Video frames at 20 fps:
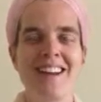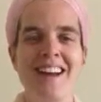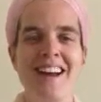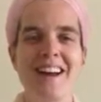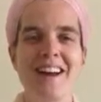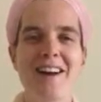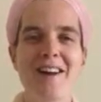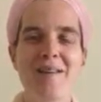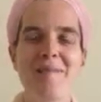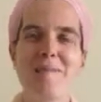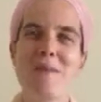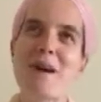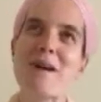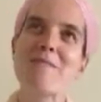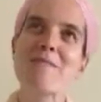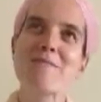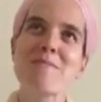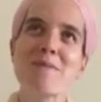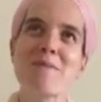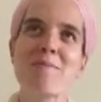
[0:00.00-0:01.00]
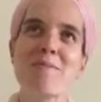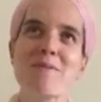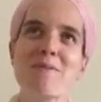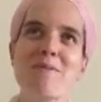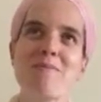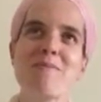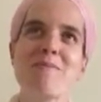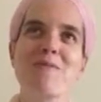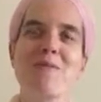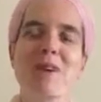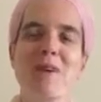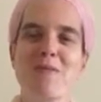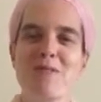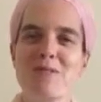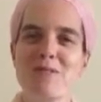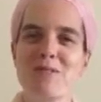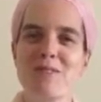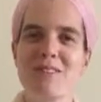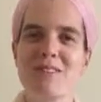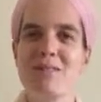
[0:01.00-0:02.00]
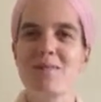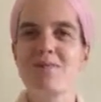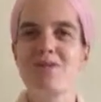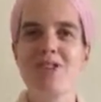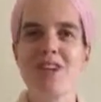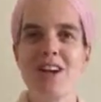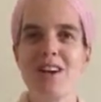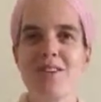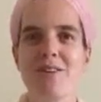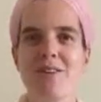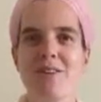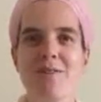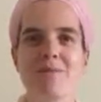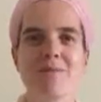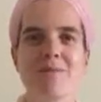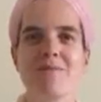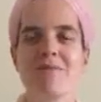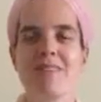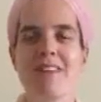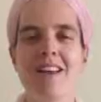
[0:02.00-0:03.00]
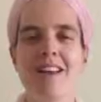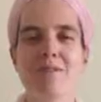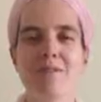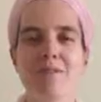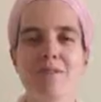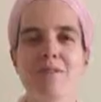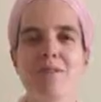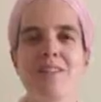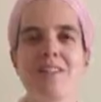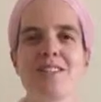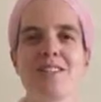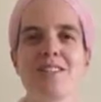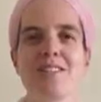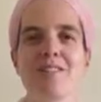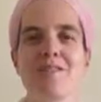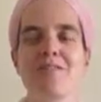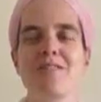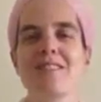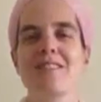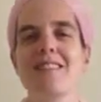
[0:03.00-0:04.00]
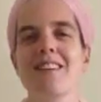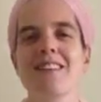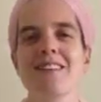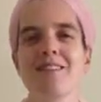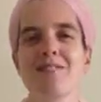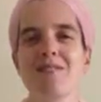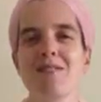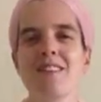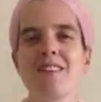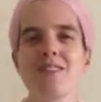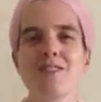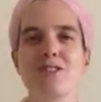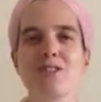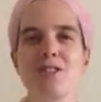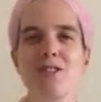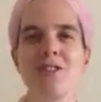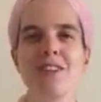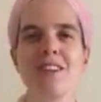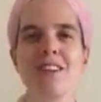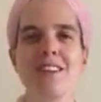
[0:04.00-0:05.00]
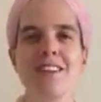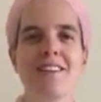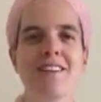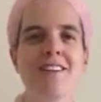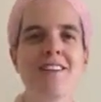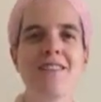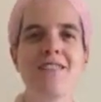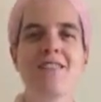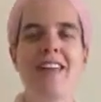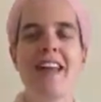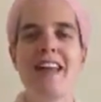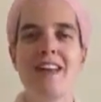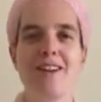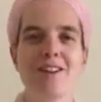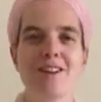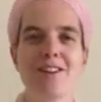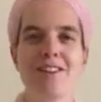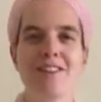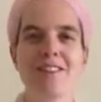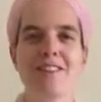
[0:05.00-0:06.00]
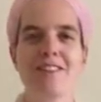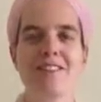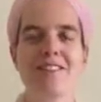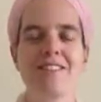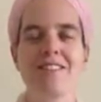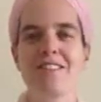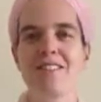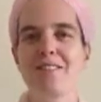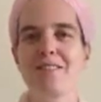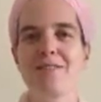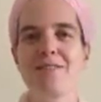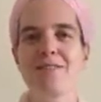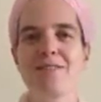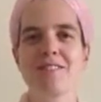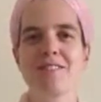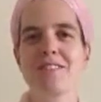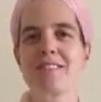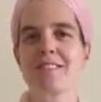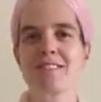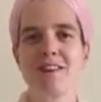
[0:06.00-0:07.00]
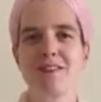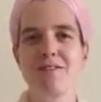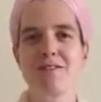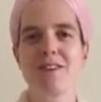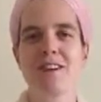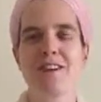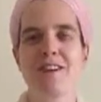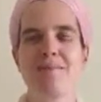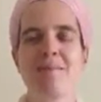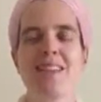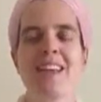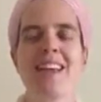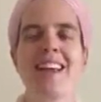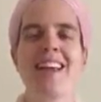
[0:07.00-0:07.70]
I remember I was doing some shadow exploration. I was doing the journey of anger, discovery.